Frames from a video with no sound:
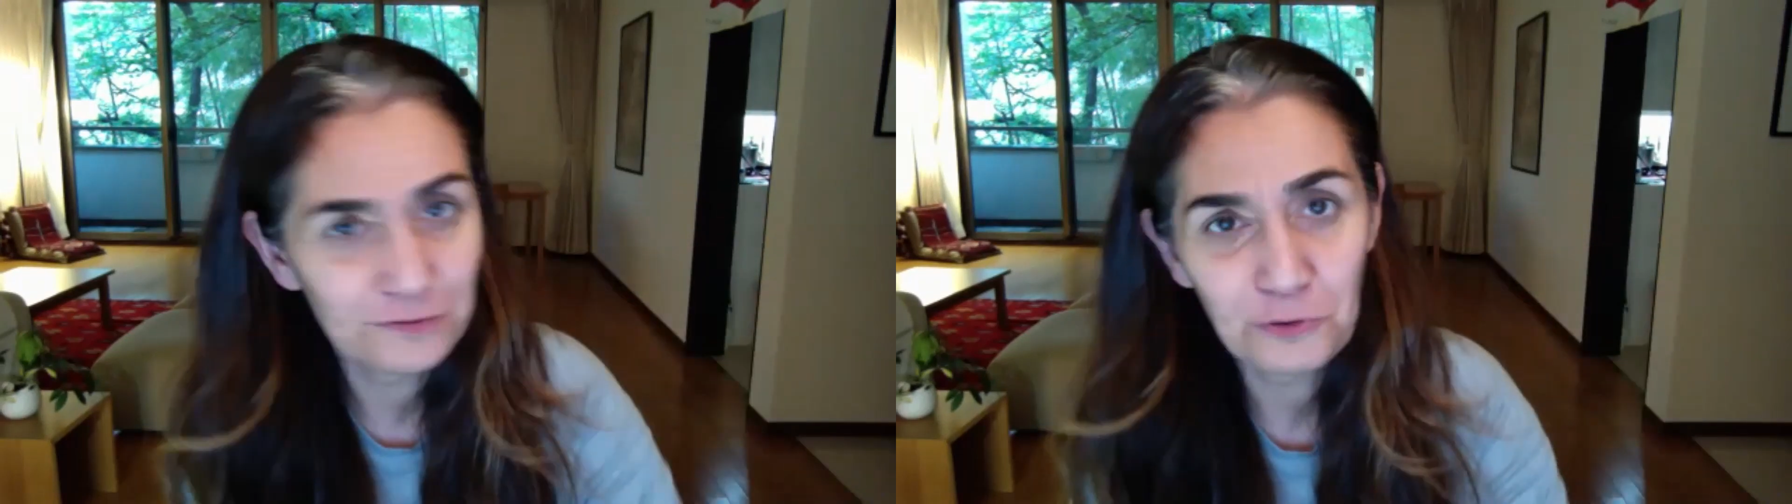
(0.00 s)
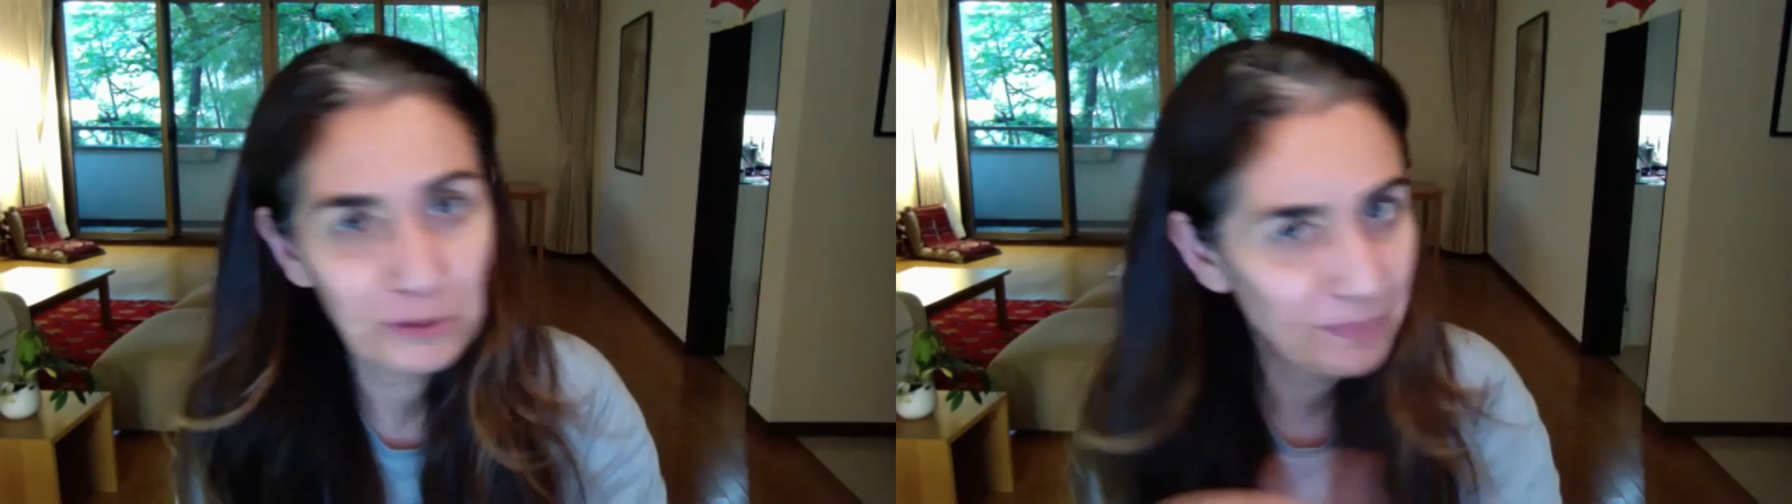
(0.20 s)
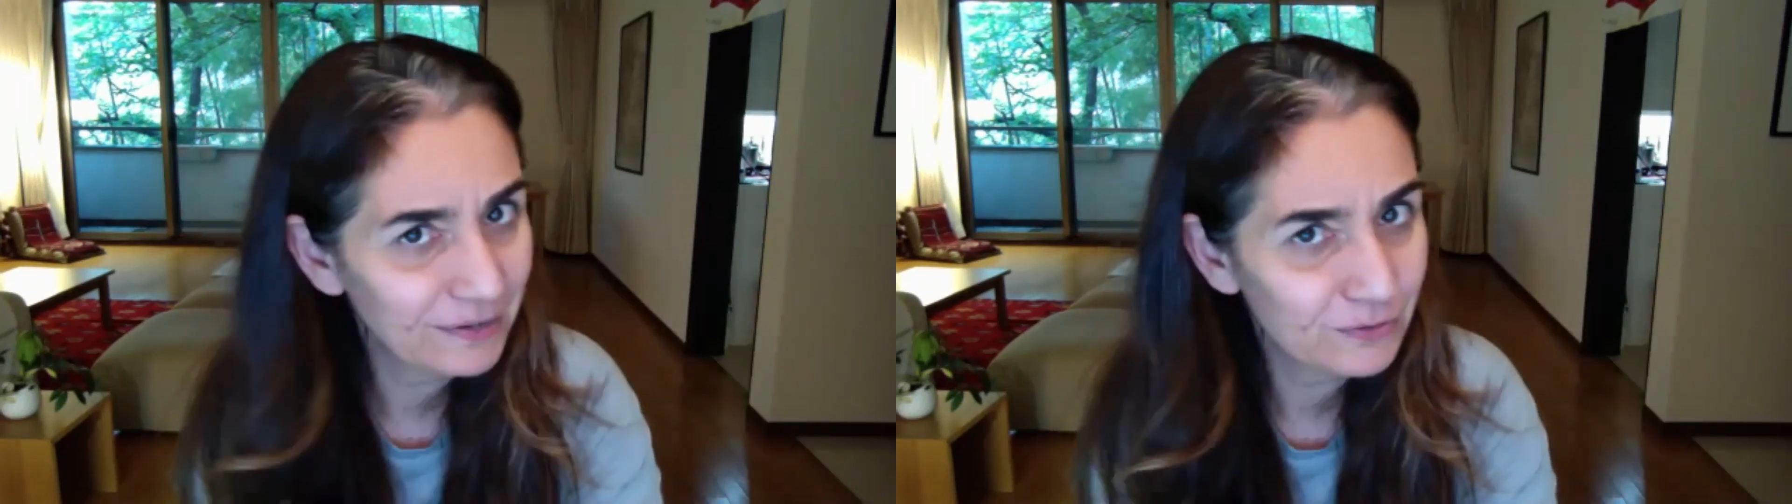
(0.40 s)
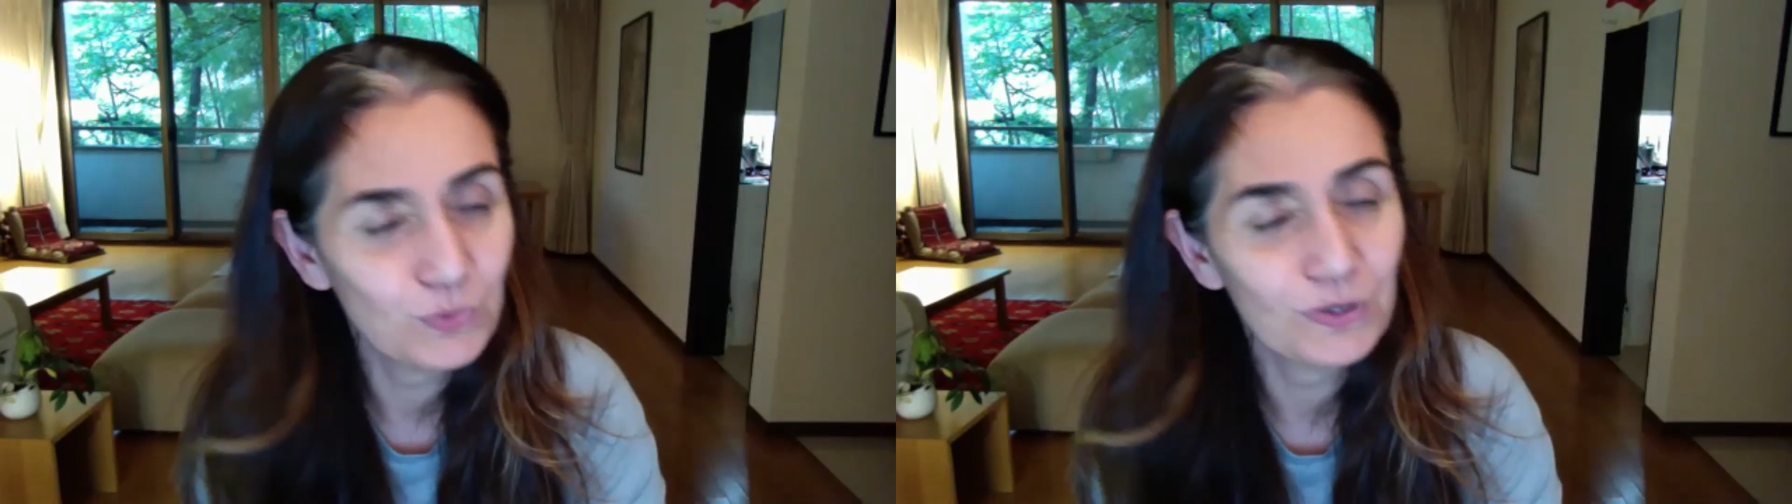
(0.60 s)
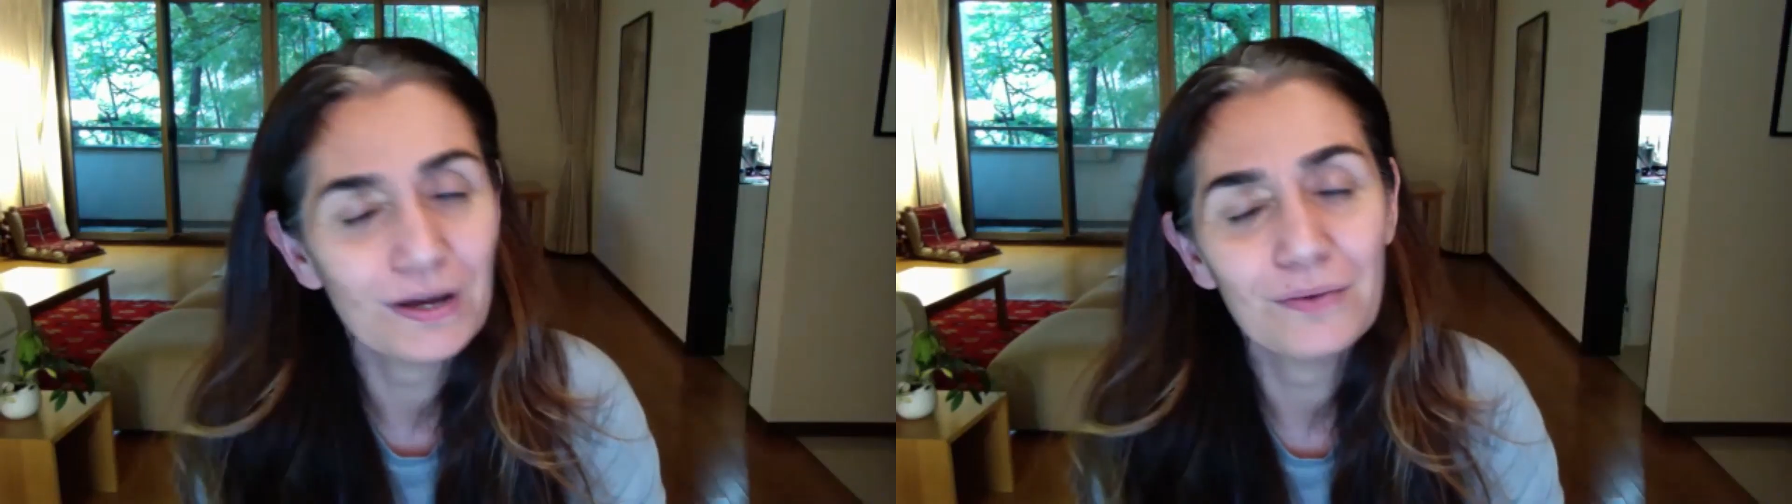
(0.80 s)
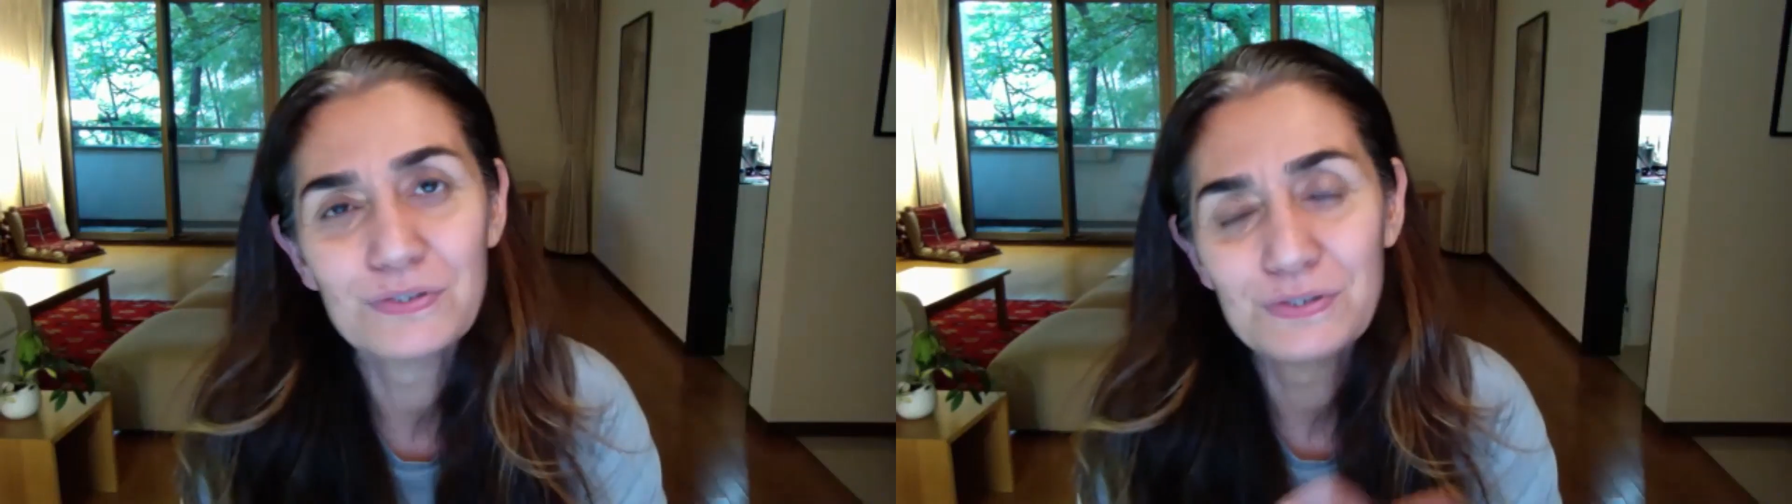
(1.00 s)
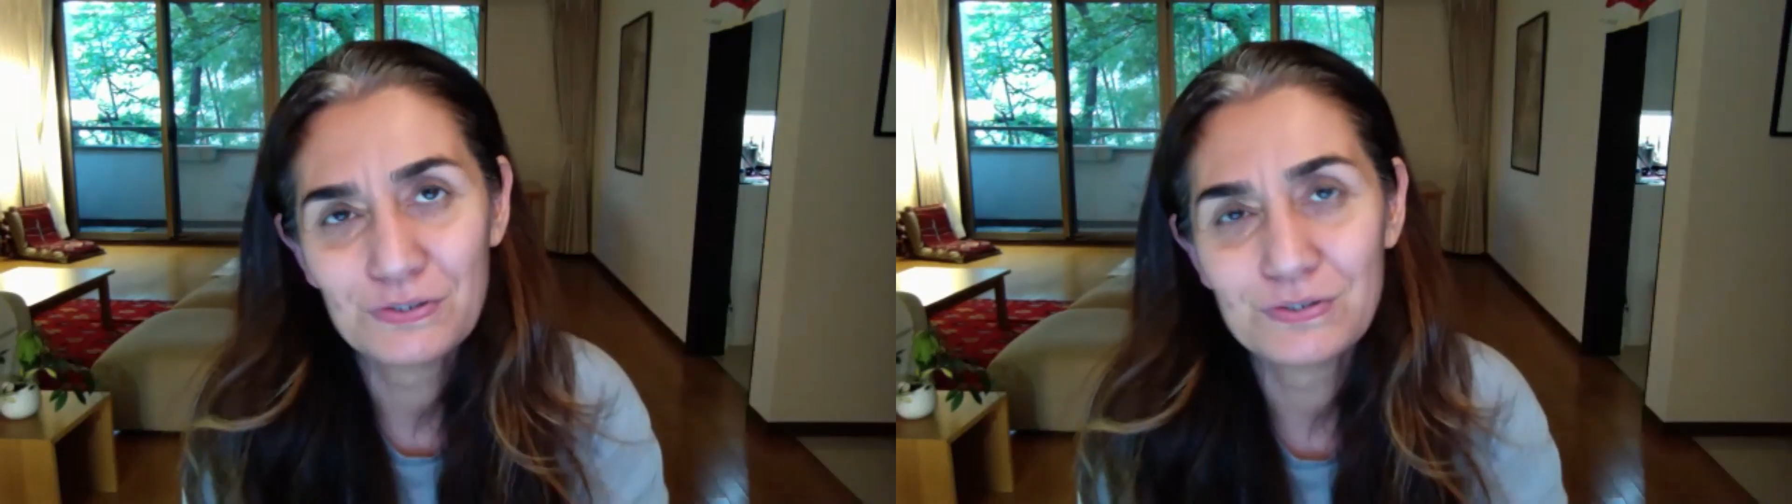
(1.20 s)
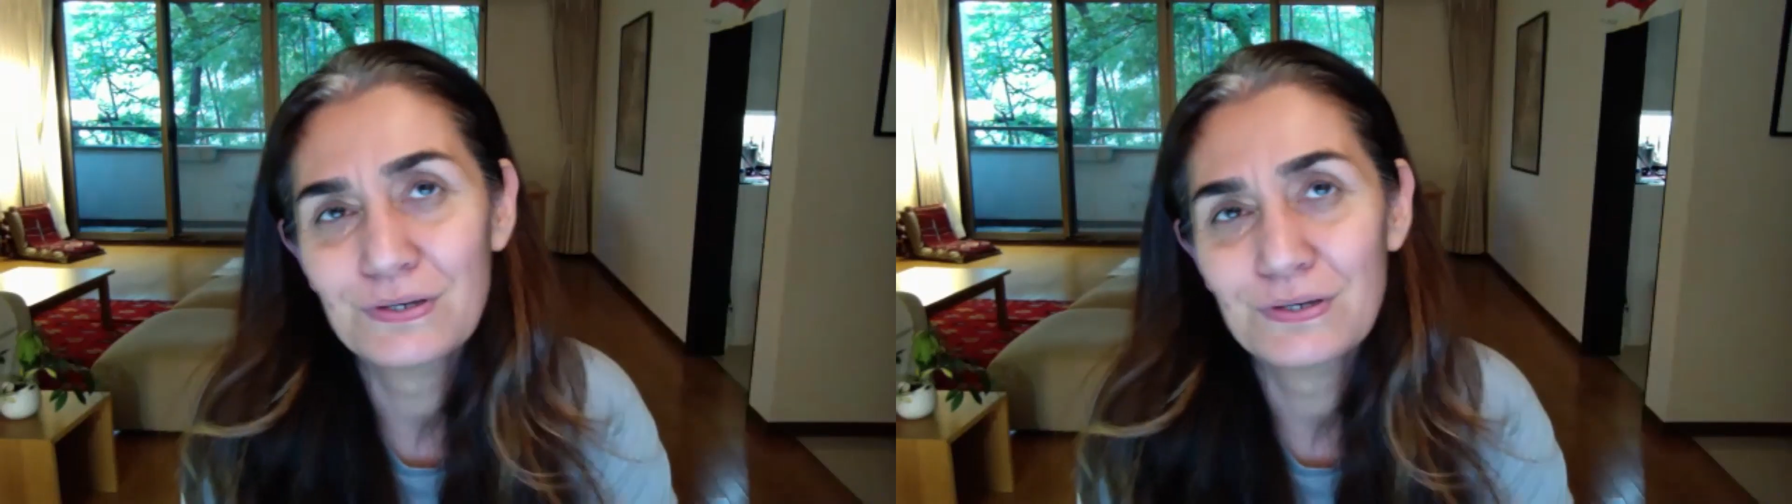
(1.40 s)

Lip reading: going back to what I was